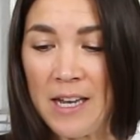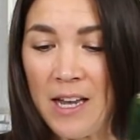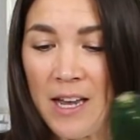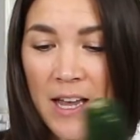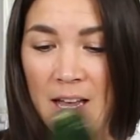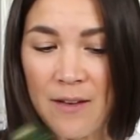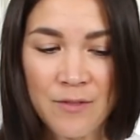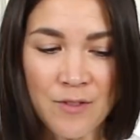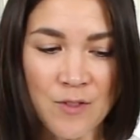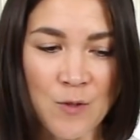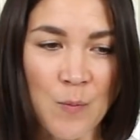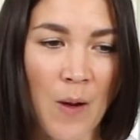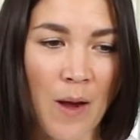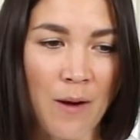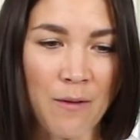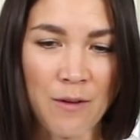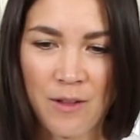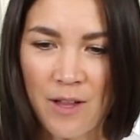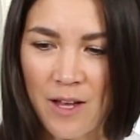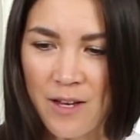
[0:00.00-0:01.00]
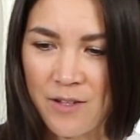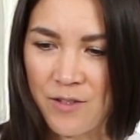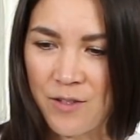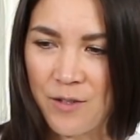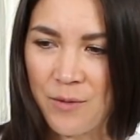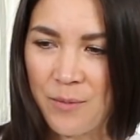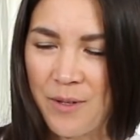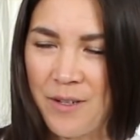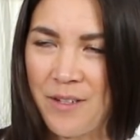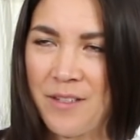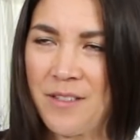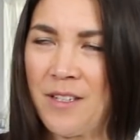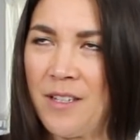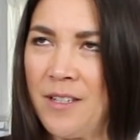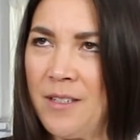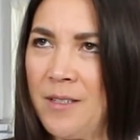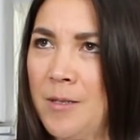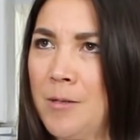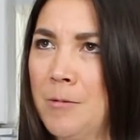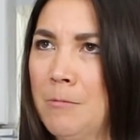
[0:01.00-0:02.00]
I have a spiralizer. Where is
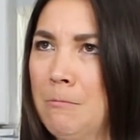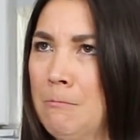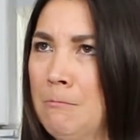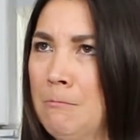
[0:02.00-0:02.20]
it?